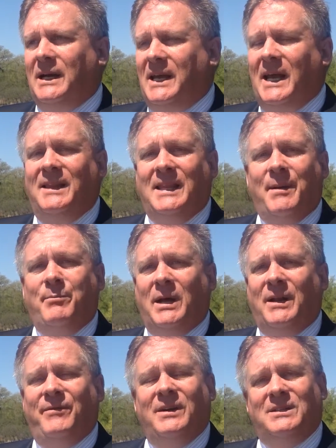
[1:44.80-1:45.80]
Again,
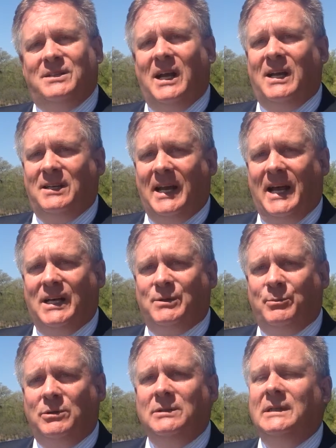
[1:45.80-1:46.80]
that benefit is
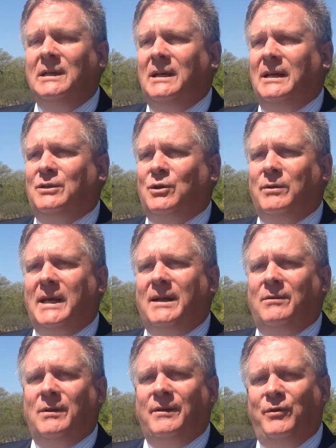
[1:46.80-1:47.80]
non-taxable, so
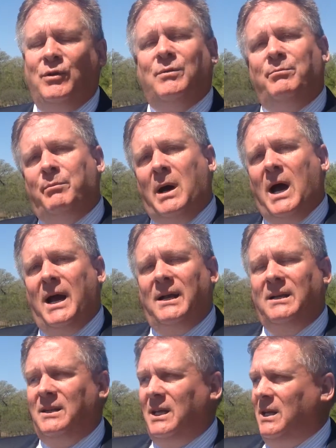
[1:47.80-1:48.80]
that if you
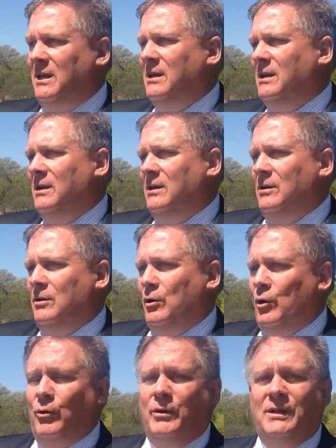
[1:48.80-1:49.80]
combine the
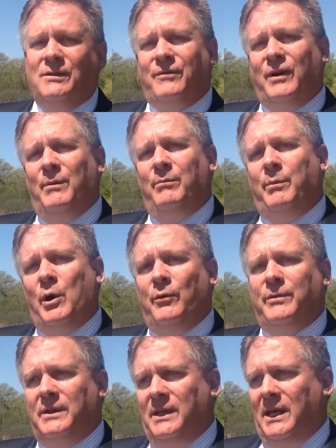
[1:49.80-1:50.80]
earnings from
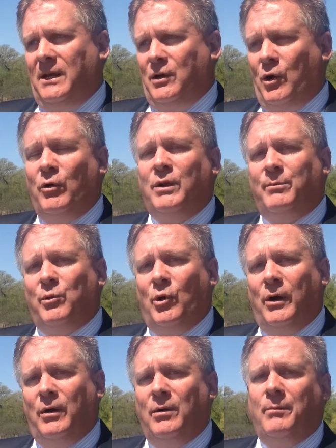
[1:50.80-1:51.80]
both the current
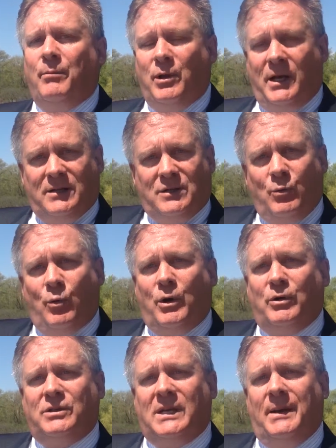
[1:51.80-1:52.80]
employer plus the
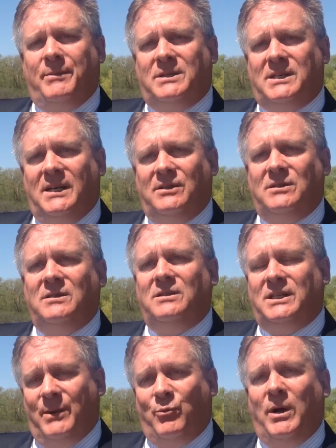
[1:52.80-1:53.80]
workers'
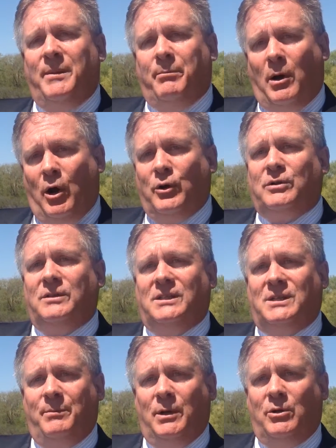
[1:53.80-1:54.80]
compensation temporary
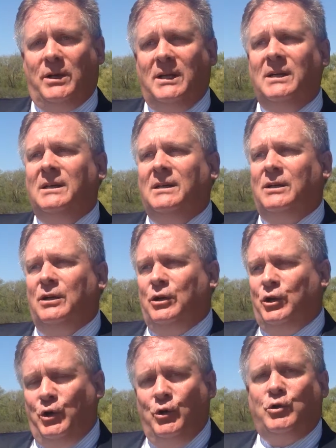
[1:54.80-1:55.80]
partial disability,
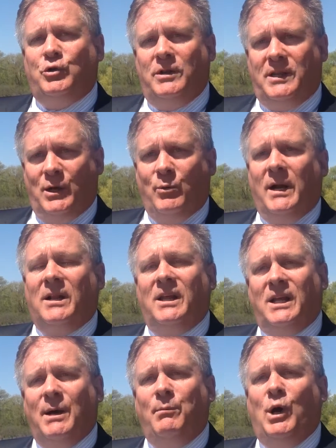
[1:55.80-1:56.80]
you should
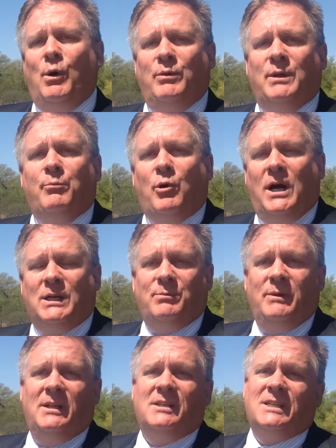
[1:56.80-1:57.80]
theoretically come home with
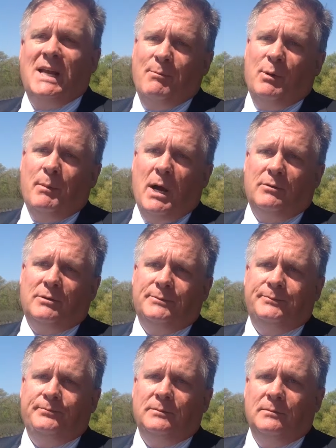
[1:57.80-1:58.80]
approximately the same
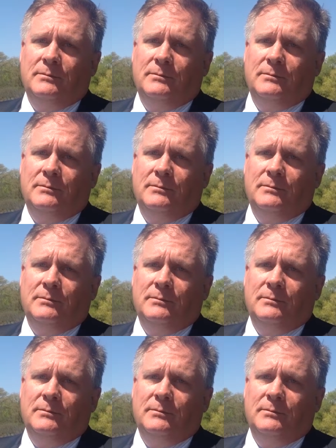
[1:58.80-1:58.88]
amount.